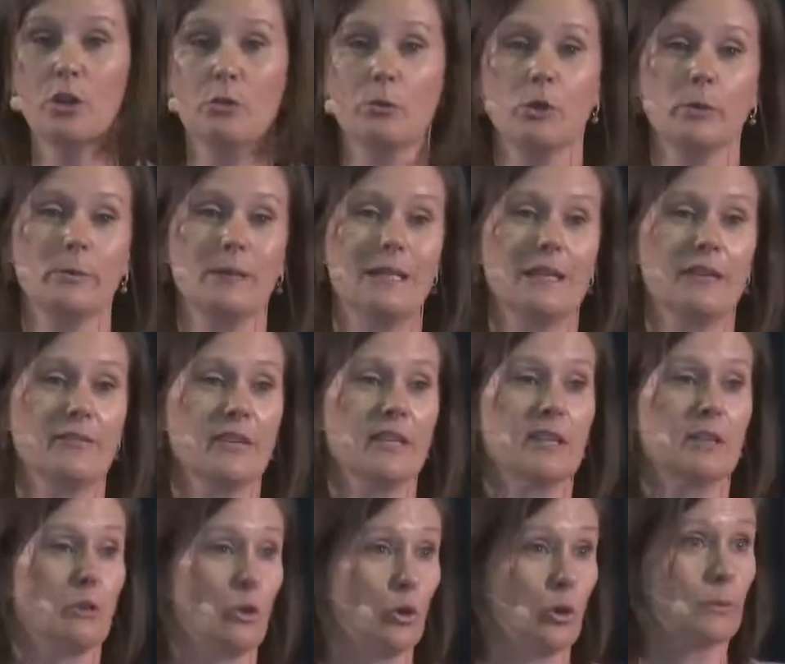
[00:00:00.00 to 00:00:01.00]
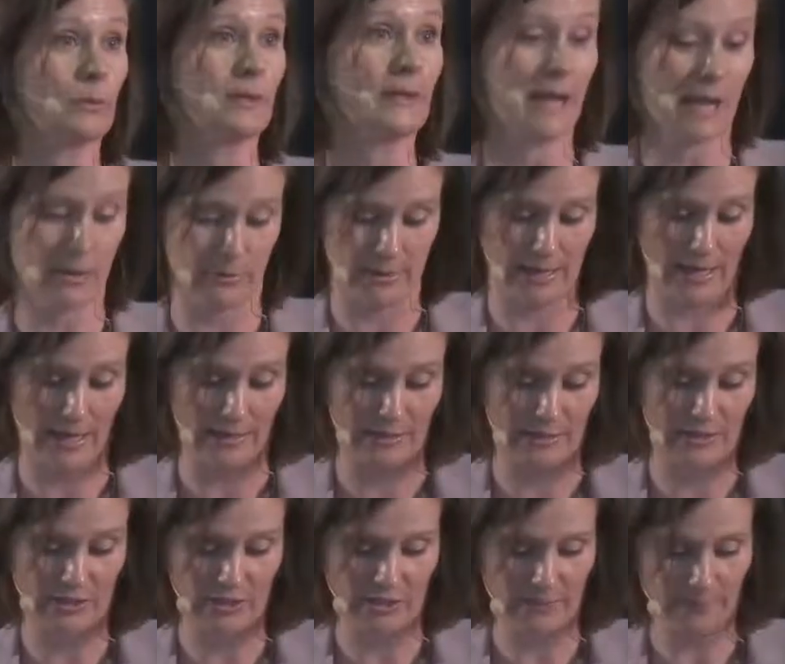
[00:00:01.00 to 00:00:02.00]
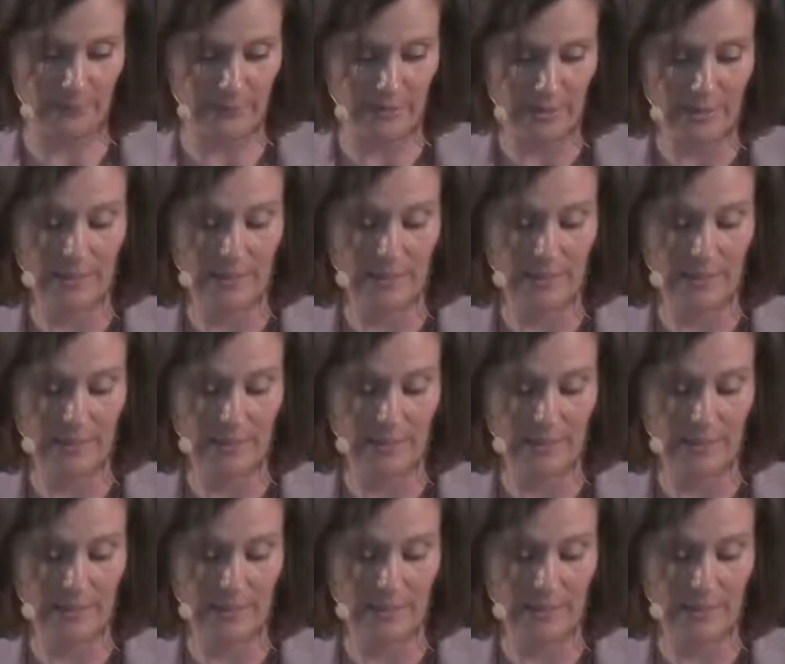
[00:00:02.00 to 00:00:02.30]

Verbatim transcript: will be living in urban areas.